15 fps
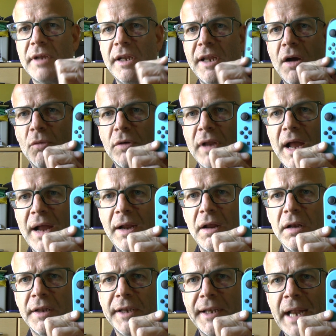get the old
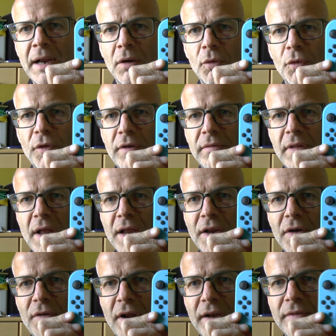angle and the dangle there
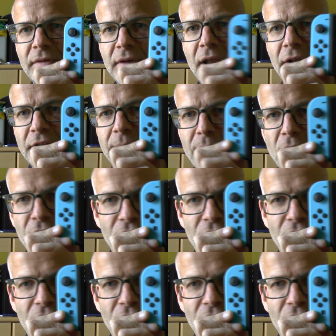correct. Yeah, I did buy a